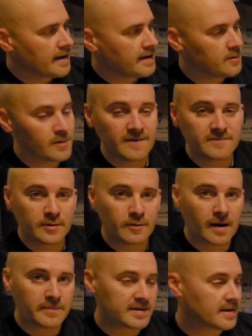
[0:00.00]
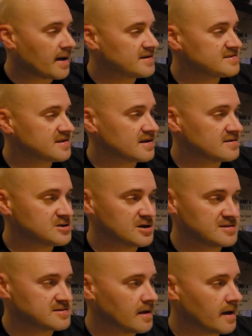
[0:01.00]
And you have a grab and die stick
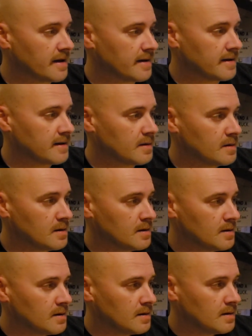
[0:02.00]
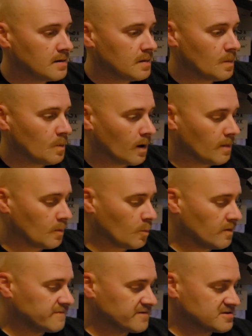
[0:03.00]
just like what the
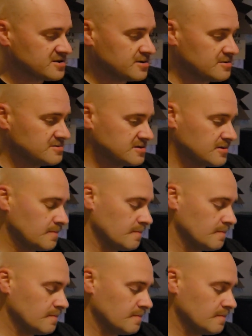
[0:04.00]
Wolfers used.